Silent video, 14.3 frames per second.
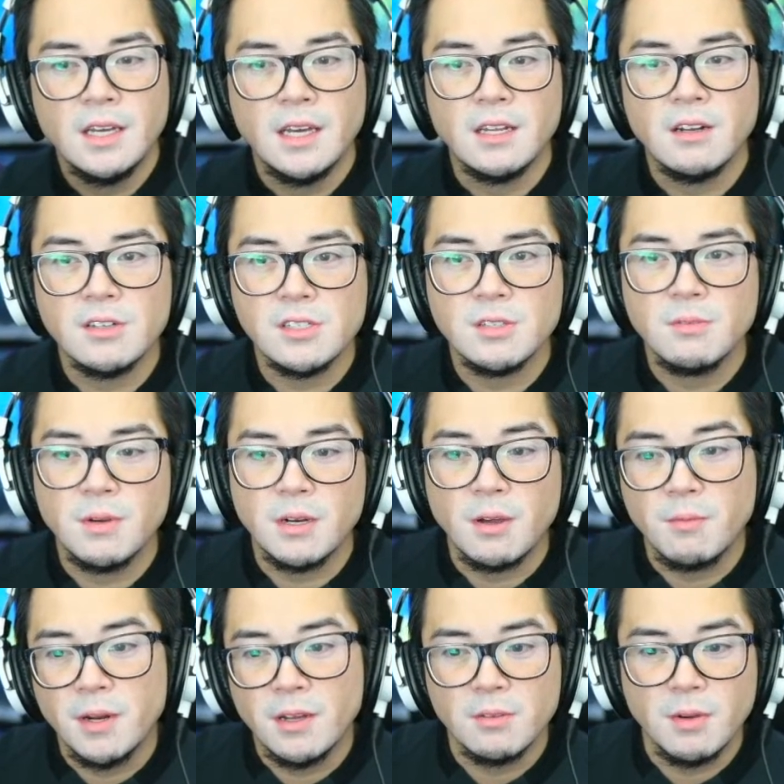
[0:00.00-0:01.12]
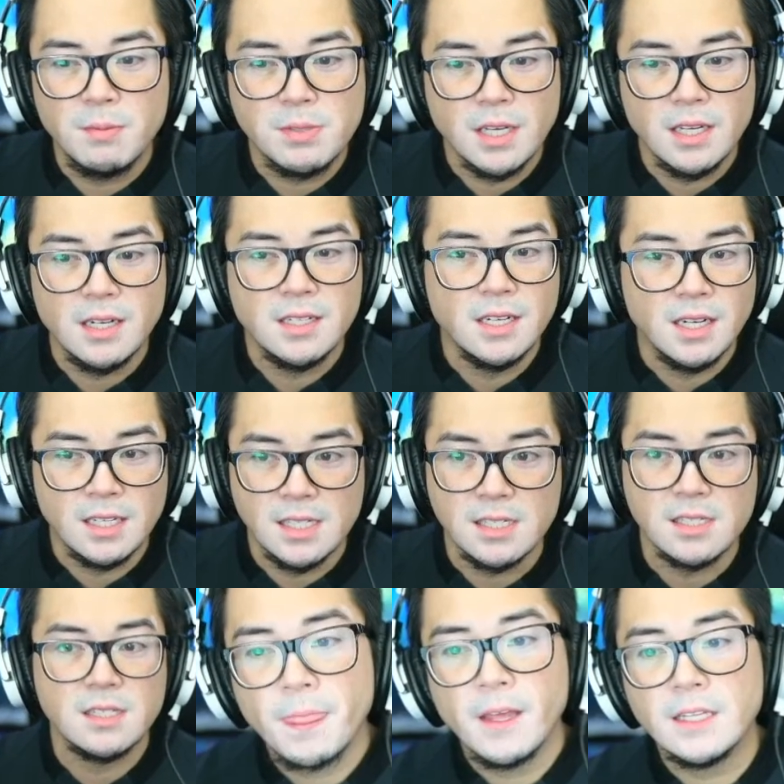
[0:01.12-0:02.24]
And also, when I went on the website, it didn't
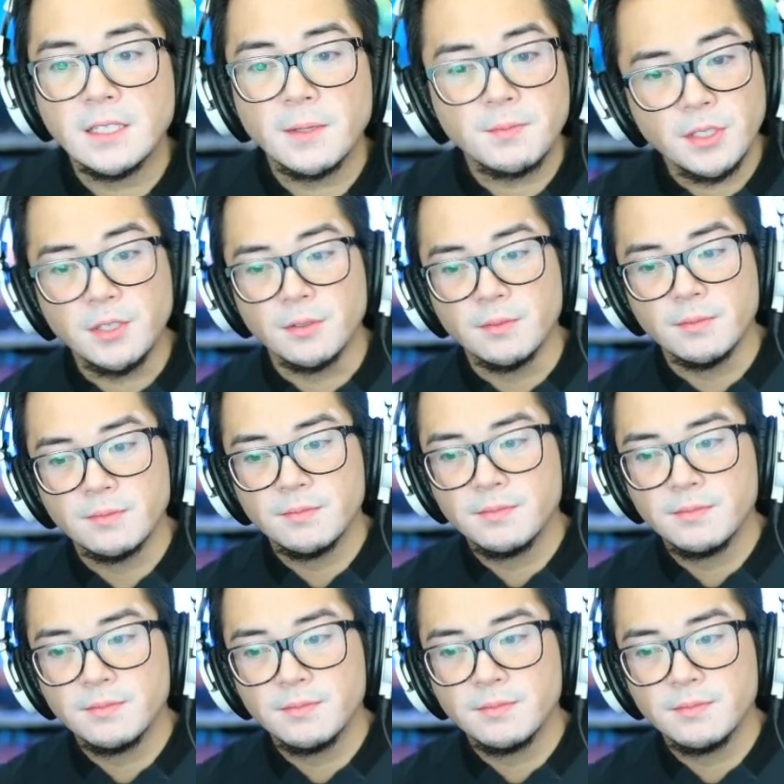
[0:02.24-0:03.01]
exist. It's up to you.